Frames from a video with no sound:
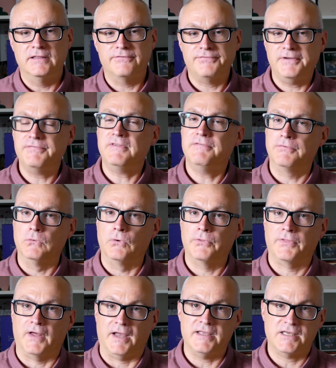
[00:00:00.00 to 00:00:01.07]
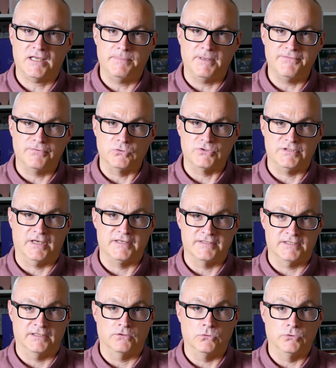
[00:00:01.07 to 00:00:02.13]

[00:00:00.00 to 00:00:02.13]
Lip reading: the 54th AKB48 single